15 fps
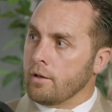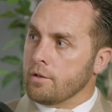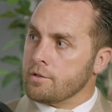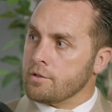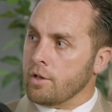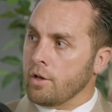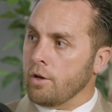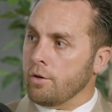
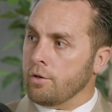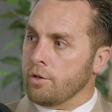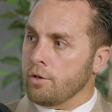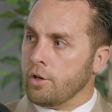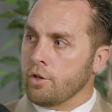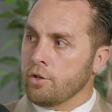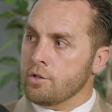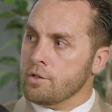So you
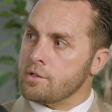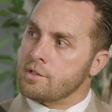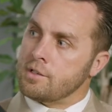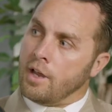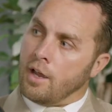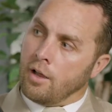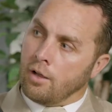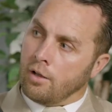couldn't
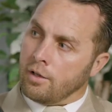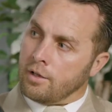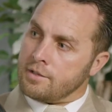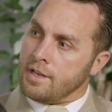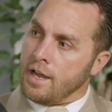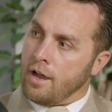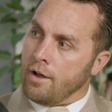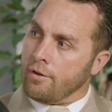sell a
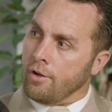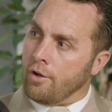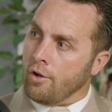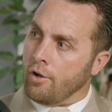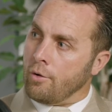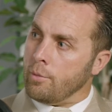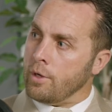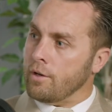
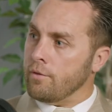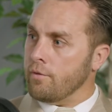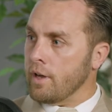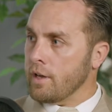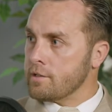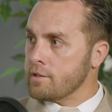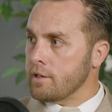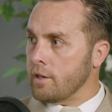townhome and
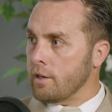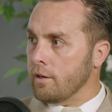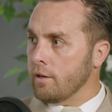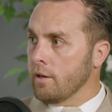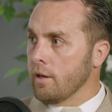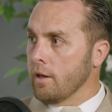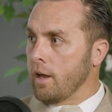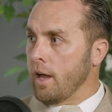invest in
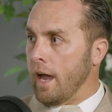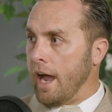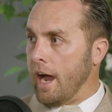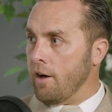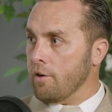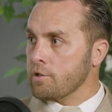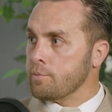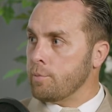a
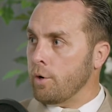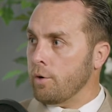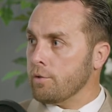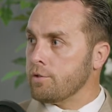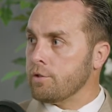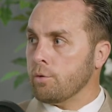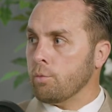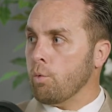
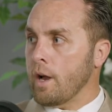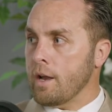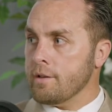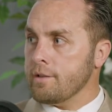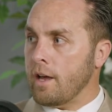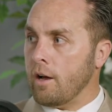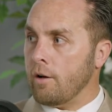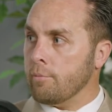houseboat to
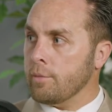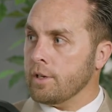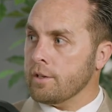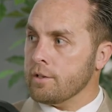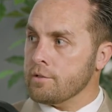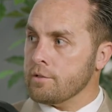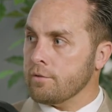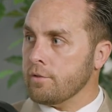rent out
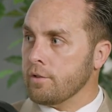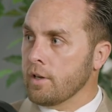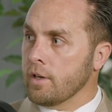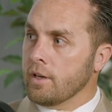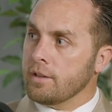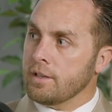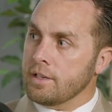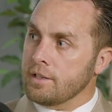because of
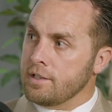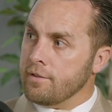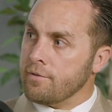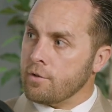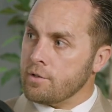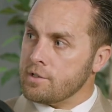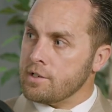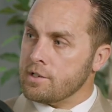the
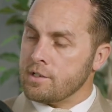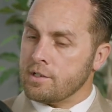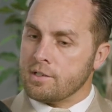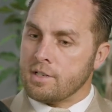differences in